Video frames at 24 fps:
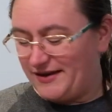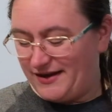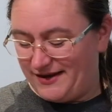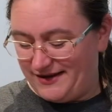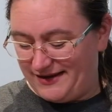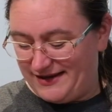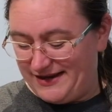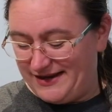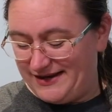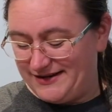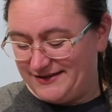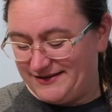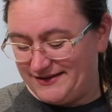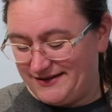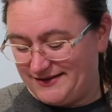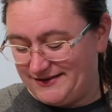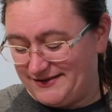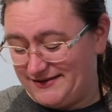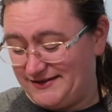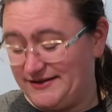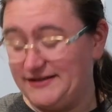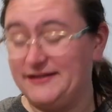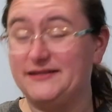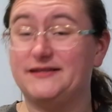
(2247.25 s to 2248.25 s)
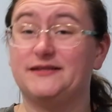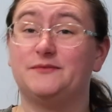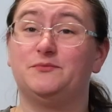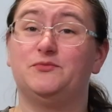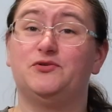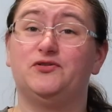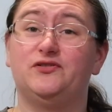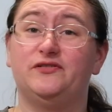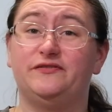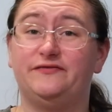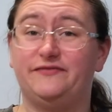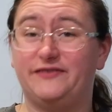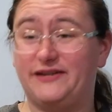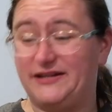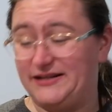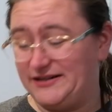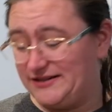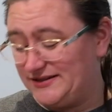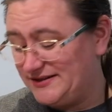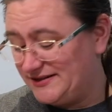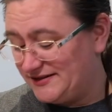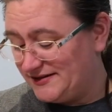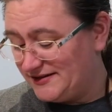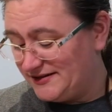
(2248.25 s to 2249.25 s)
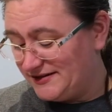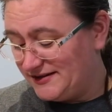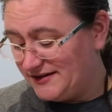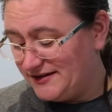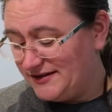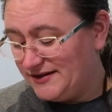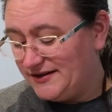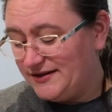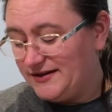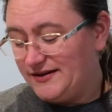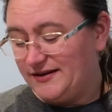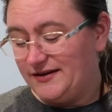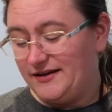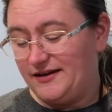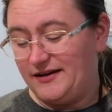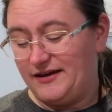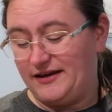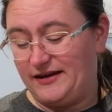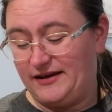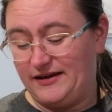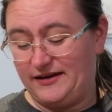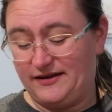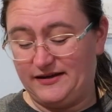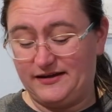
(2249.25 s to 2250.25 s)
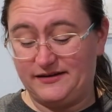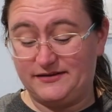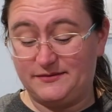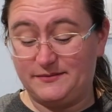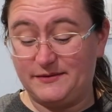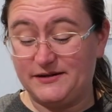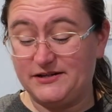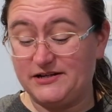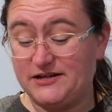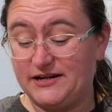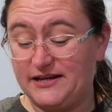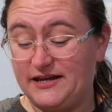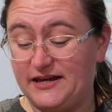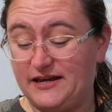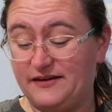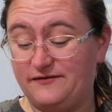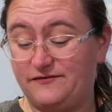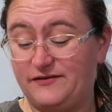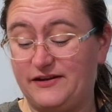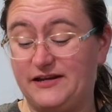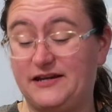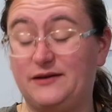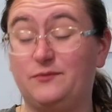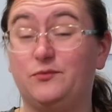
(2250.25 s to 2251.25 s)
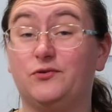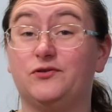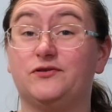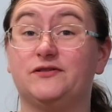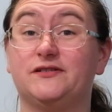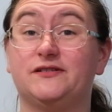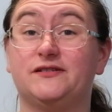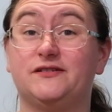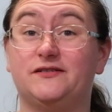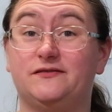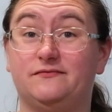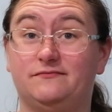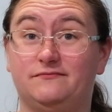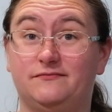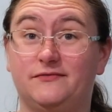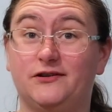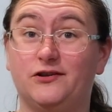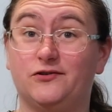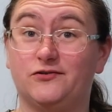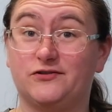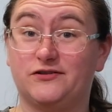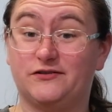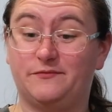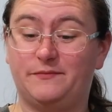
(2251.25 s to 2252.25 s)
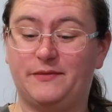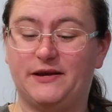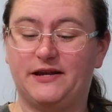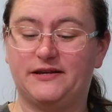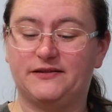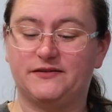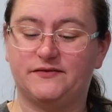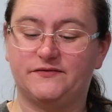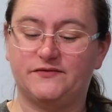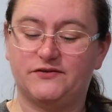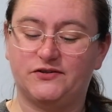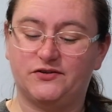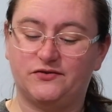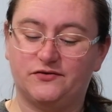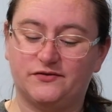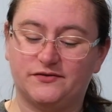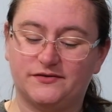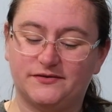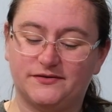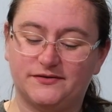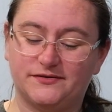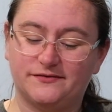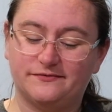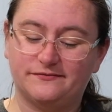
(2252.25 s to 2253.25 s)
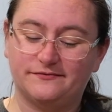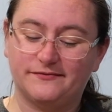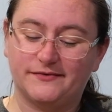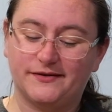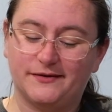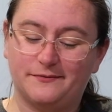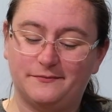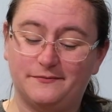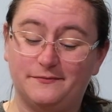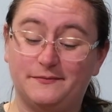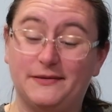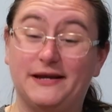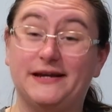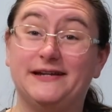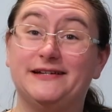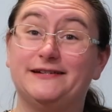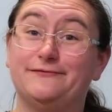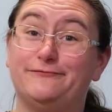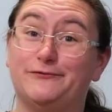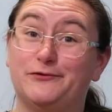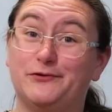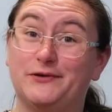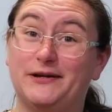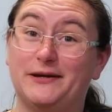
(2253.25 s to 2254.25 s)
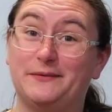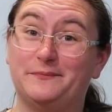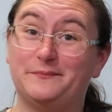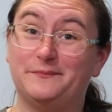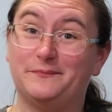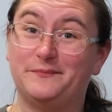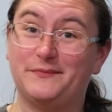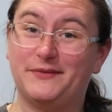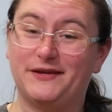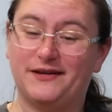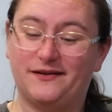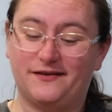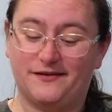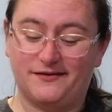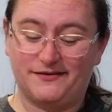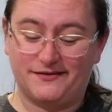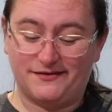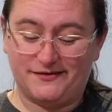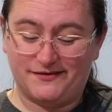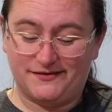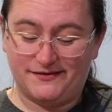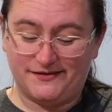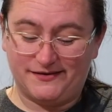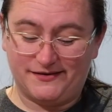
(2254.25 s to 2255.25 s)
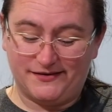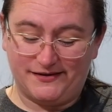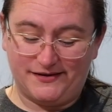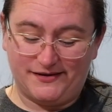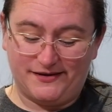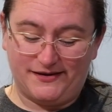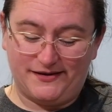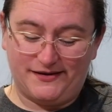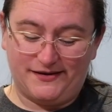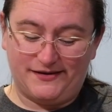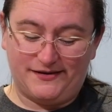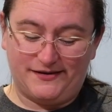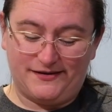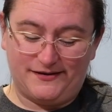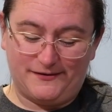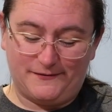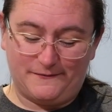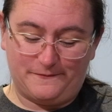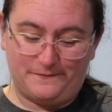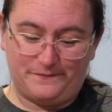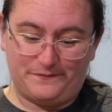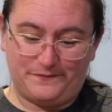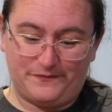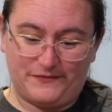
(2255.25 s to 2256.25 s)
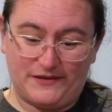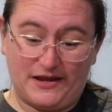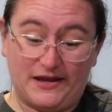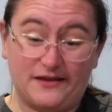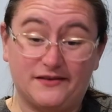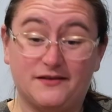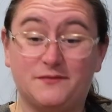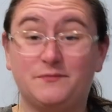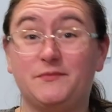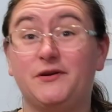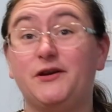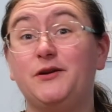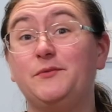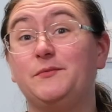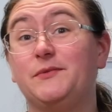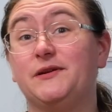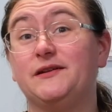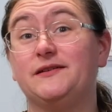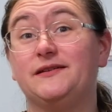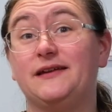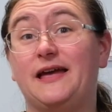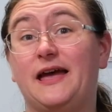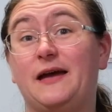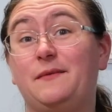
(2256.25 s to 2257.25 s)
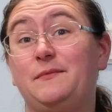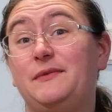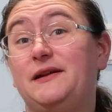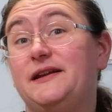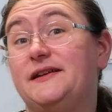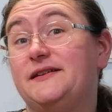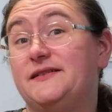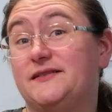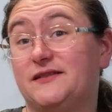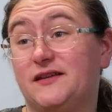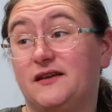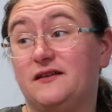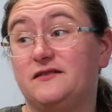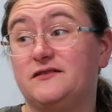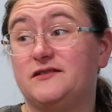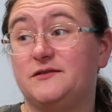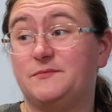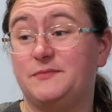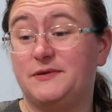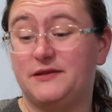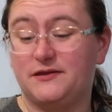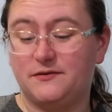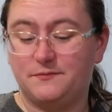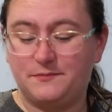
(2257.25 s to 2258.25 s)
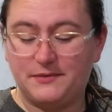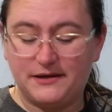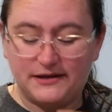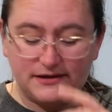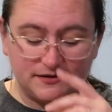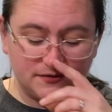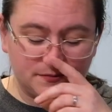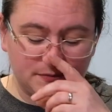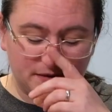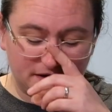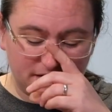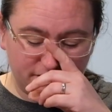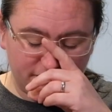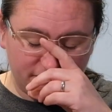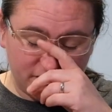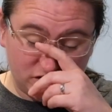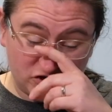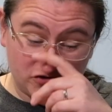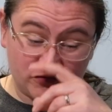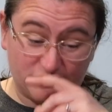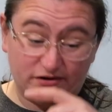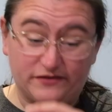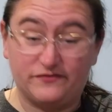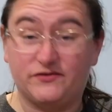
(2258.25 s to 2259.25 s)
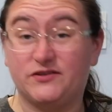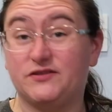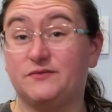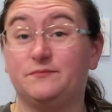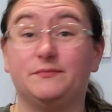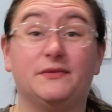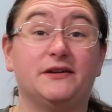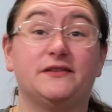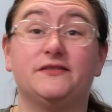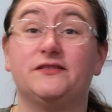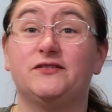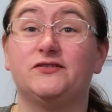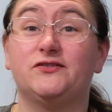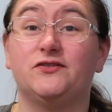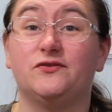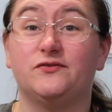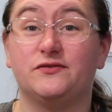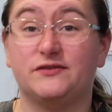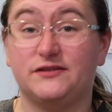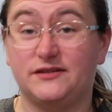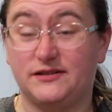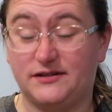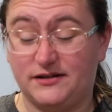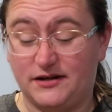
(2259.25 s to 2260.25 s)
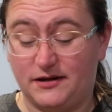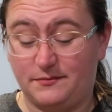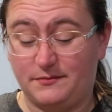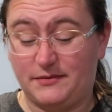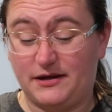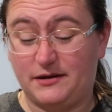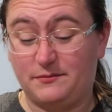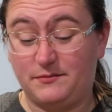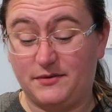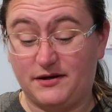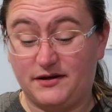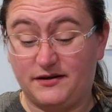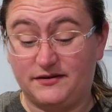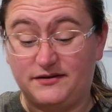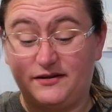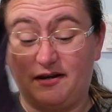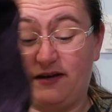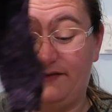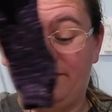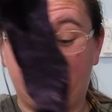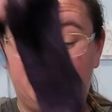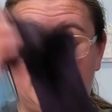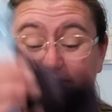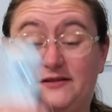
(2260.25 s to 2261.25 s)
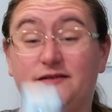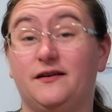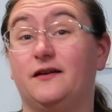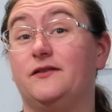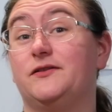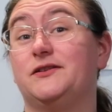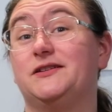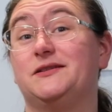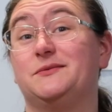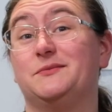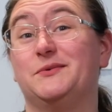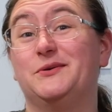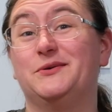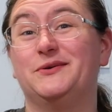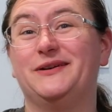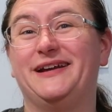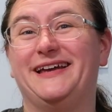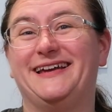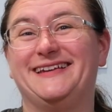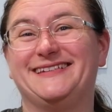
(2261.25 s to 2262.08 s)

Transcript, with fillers: He does need smaller feet, especially if he wants lots of pairs of socks made for him, because at the moment Emily's going to be the biggest beneficiary of the, the socks that I make, because her feet are the smallest